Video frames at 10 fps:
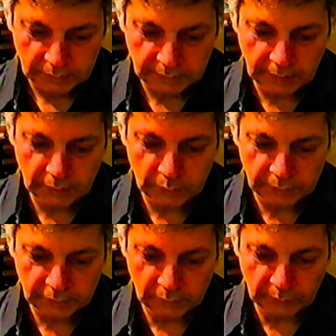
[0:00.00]
Say
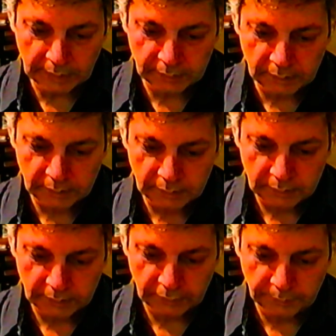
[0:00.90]
you surrender
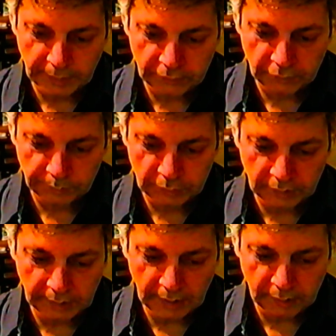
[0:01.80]
the spaceship to
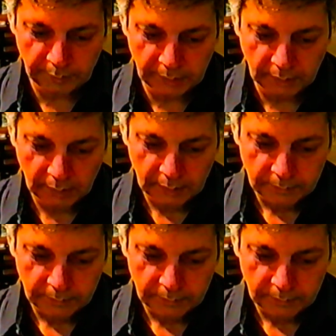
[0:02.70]
the enemy.